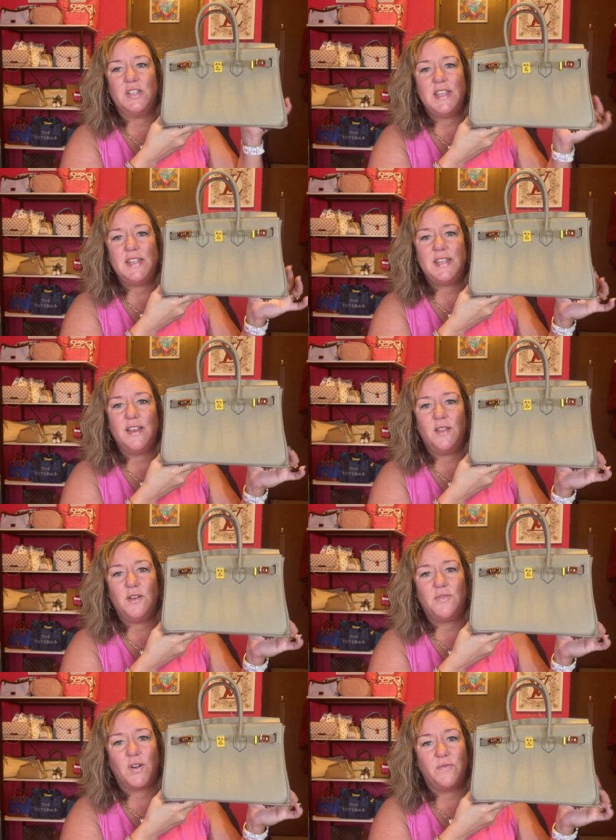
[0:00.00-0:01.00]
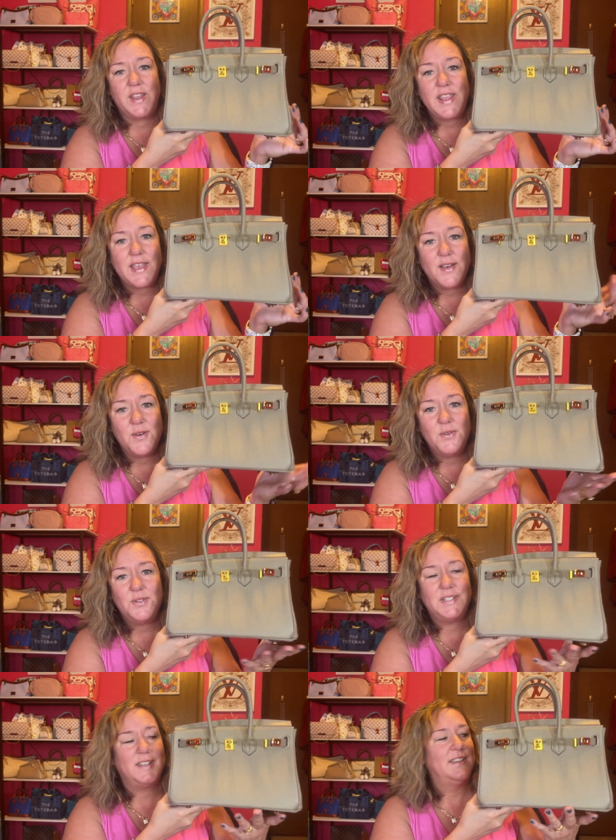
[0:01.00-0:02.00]
detail of her
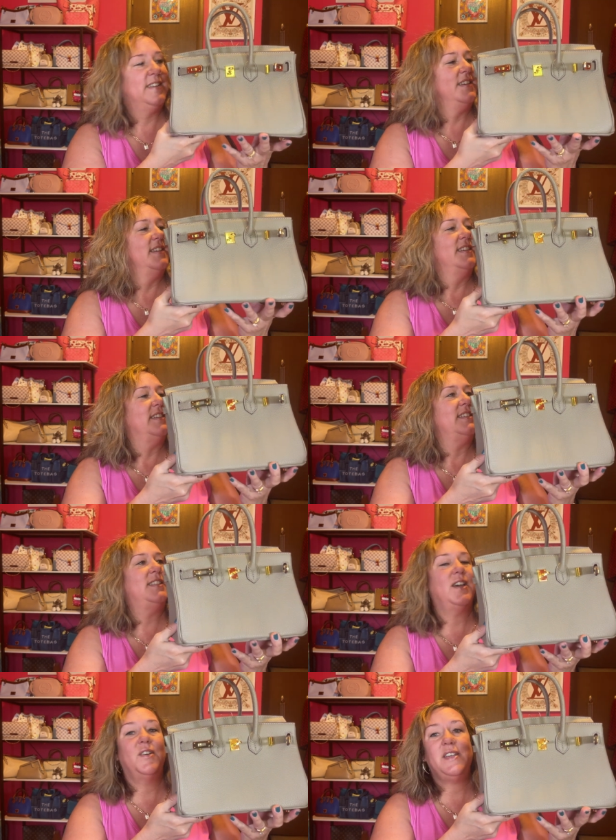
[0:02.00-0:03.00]
videos. So